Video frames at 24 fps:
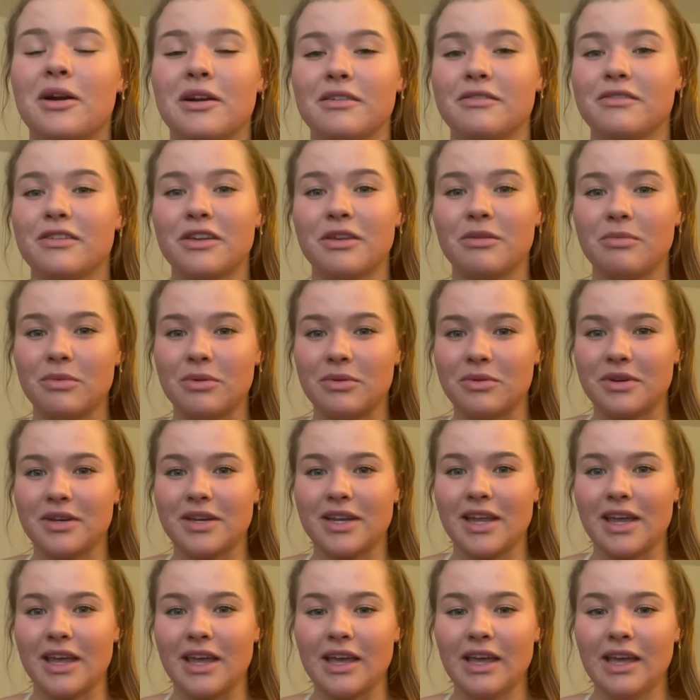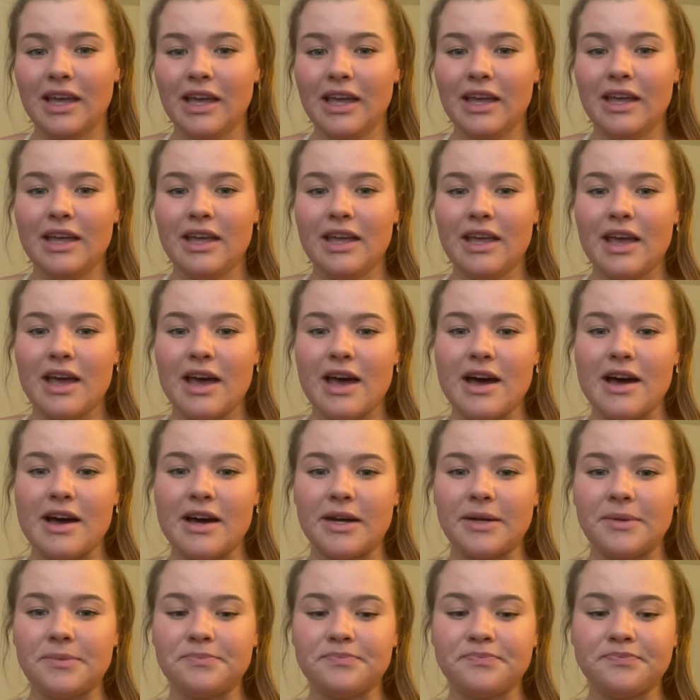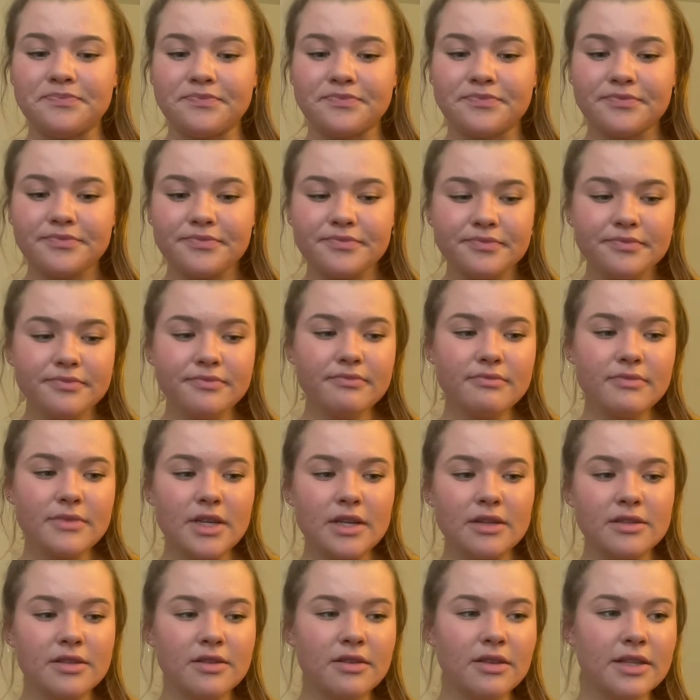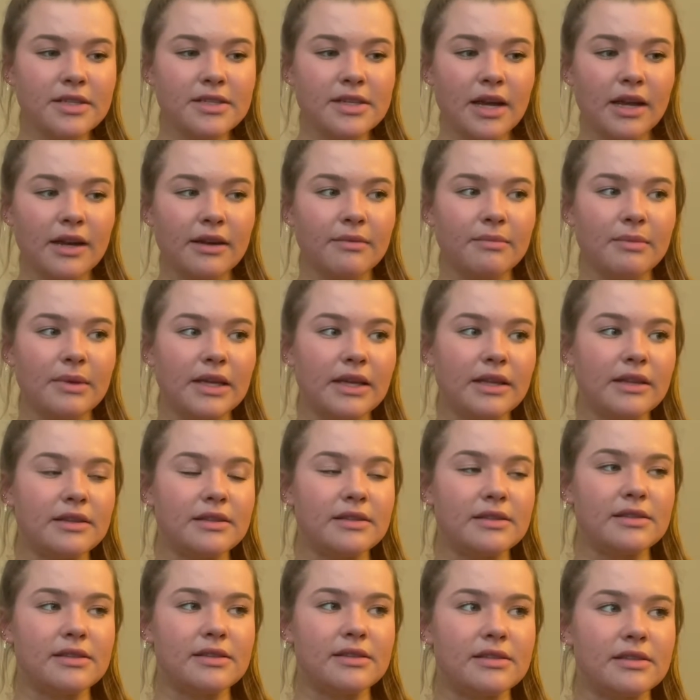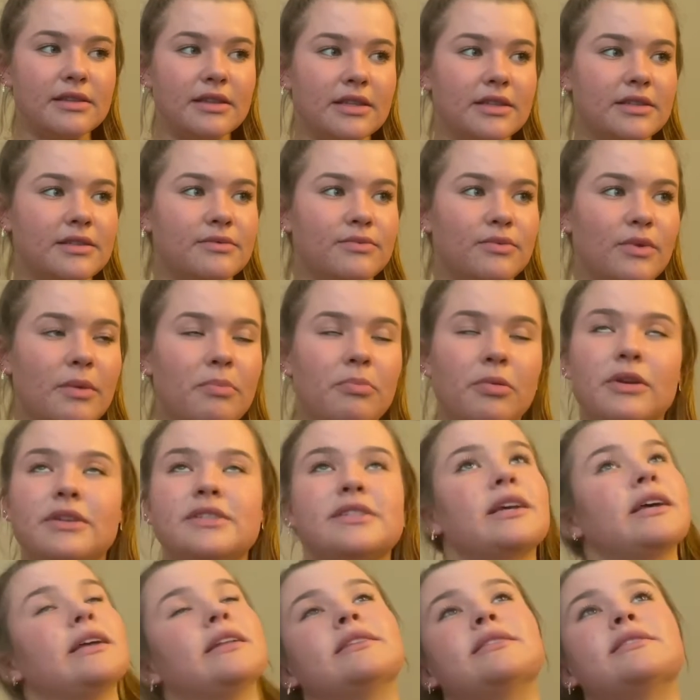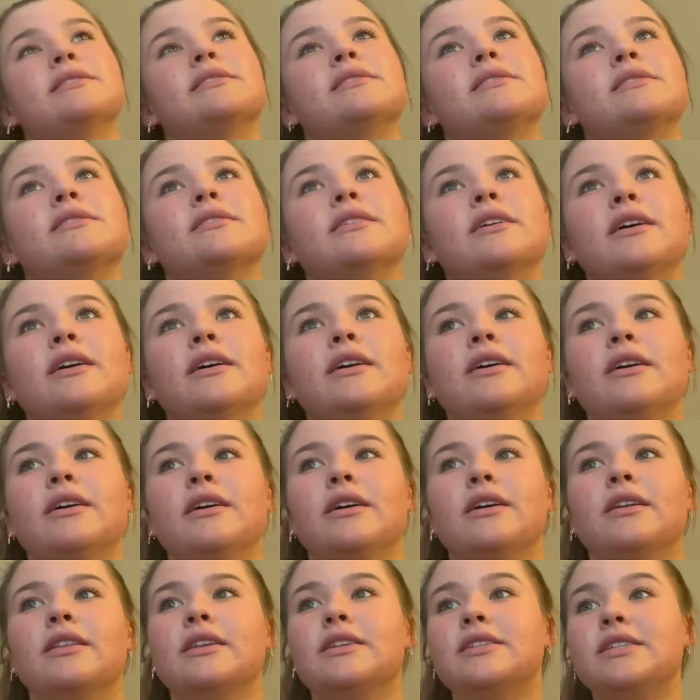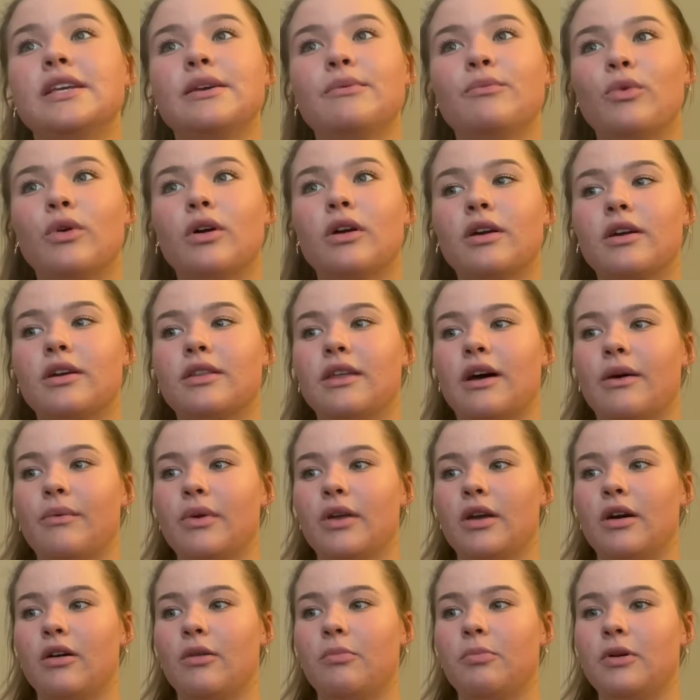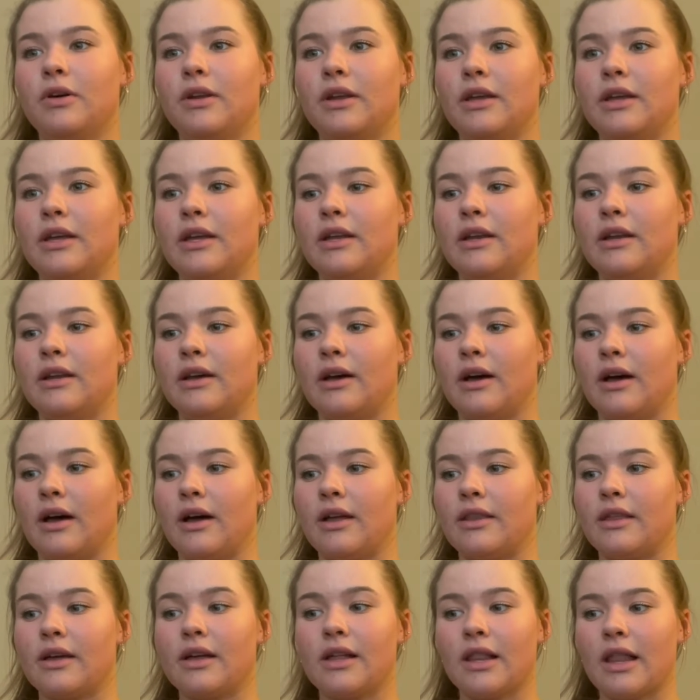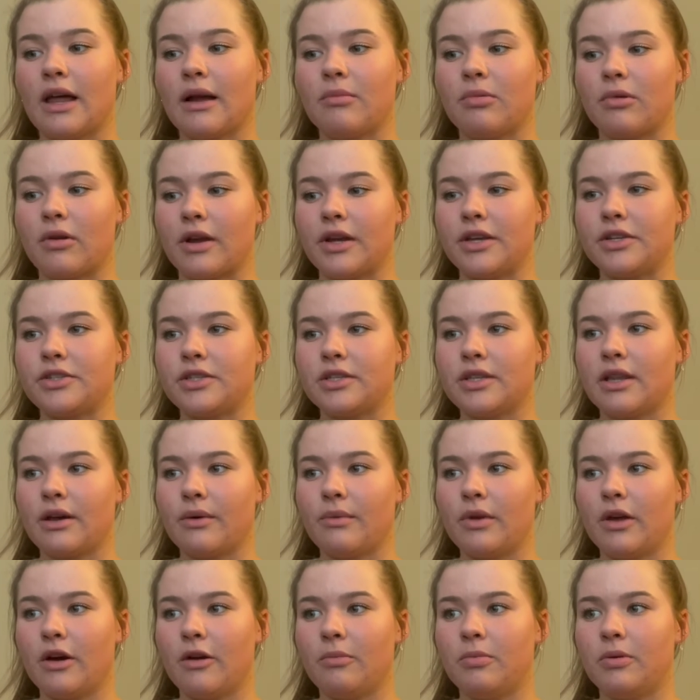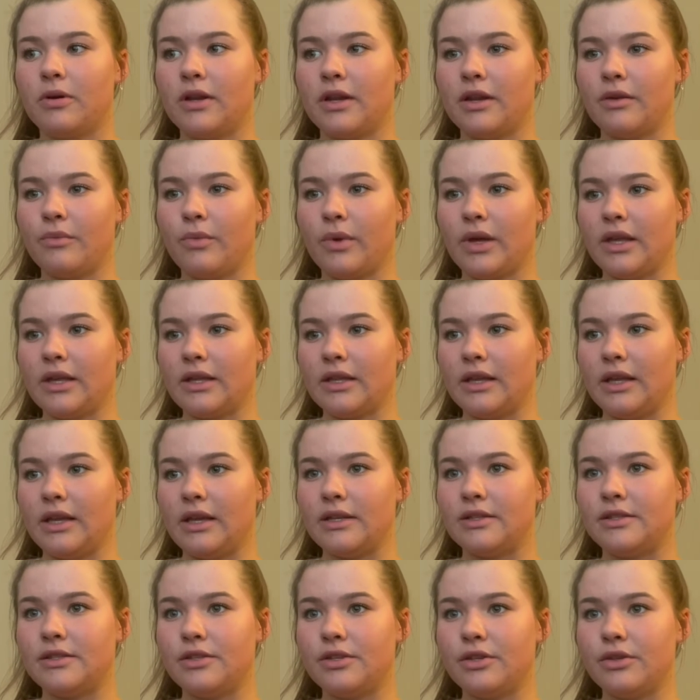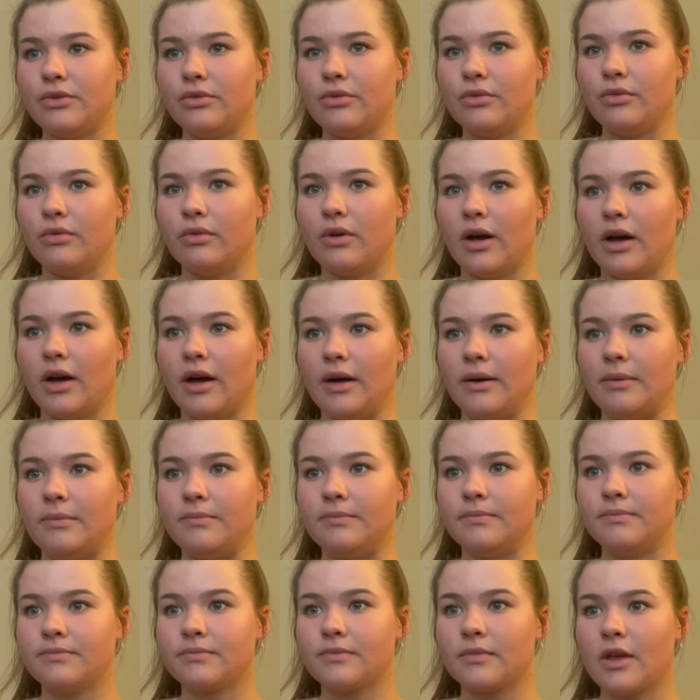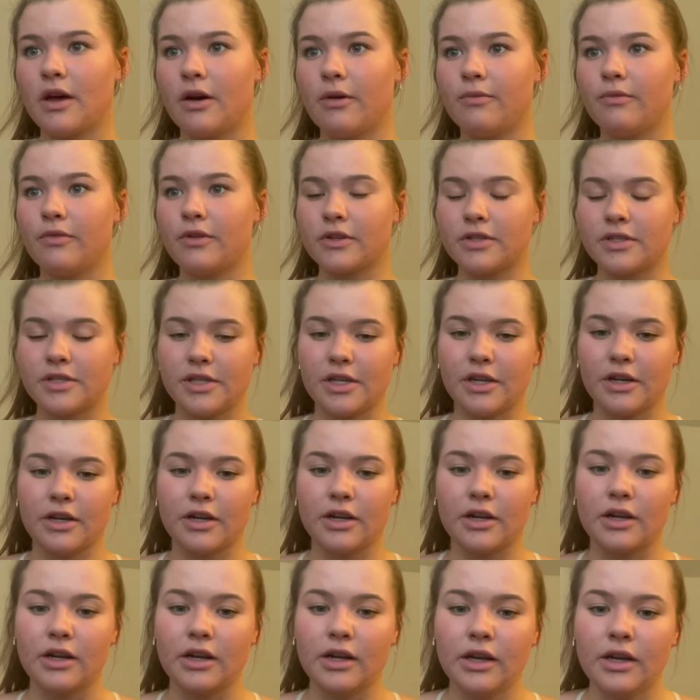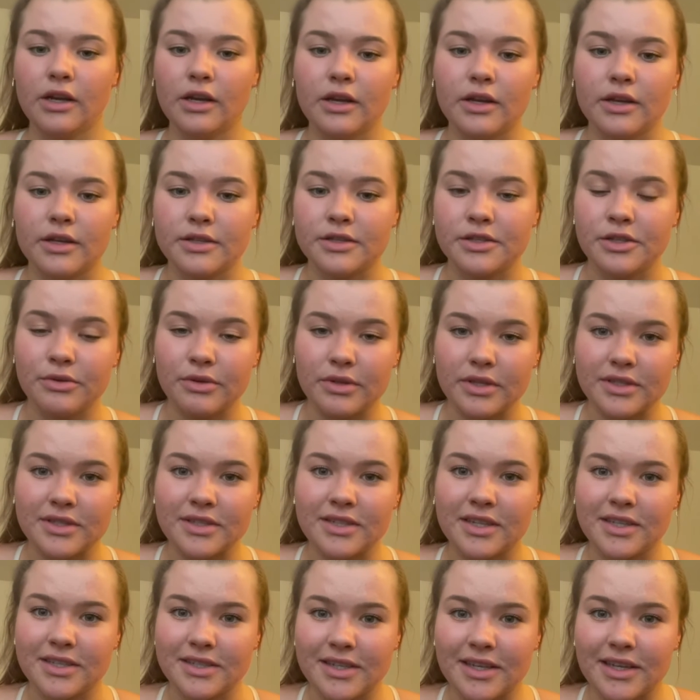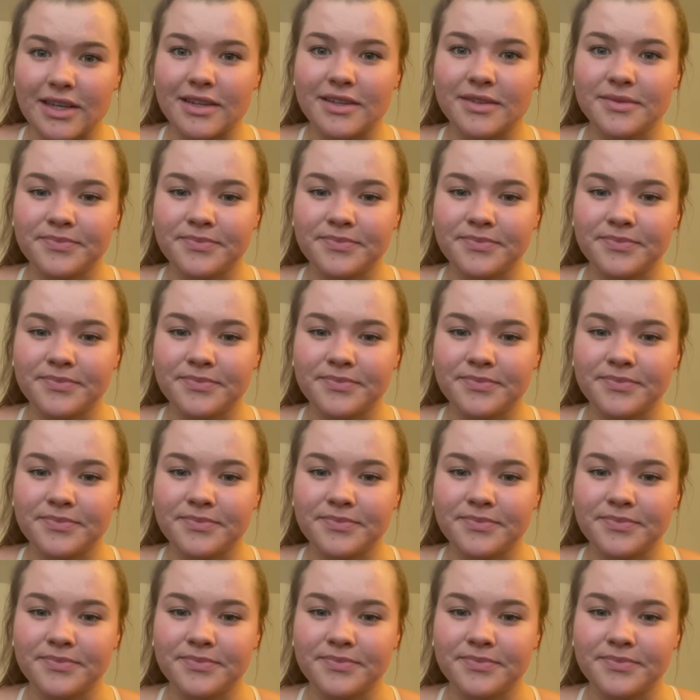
of a community. Um, so this kind of means, this represents the teamwork that we all put in, uh, the collaboration that we all put in weekly to um, help first year students succeed.